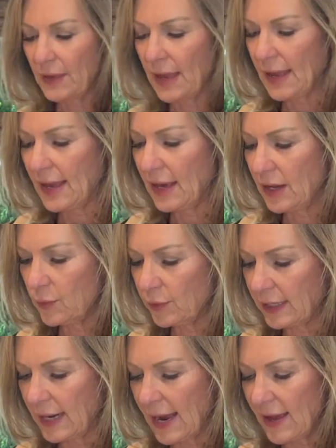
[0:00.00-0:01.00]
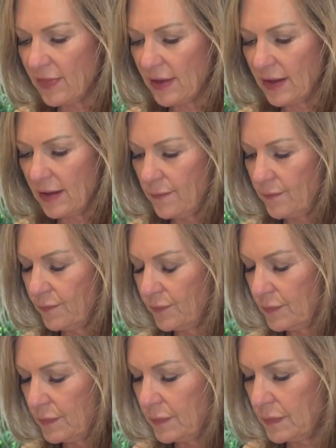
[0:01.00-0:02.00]
And we're gonna add the
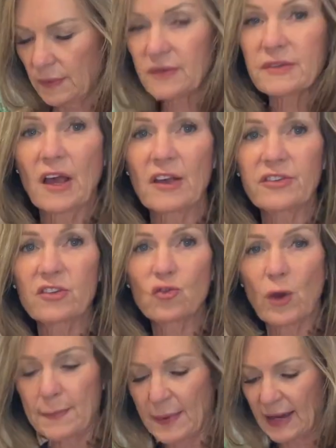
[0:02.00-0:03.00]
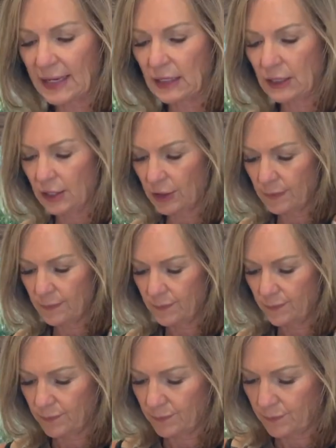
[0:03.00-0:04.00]
sausage right back in here.
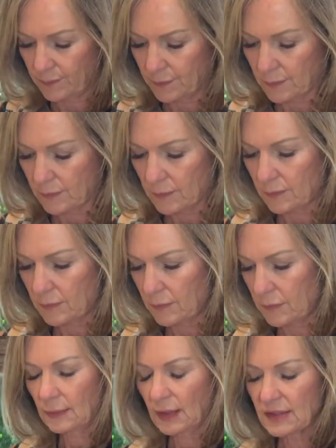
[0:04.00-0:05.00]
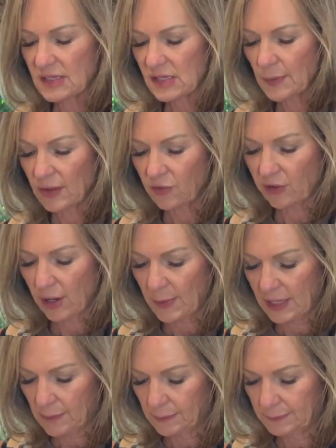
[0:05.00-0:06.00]
It smells yummy.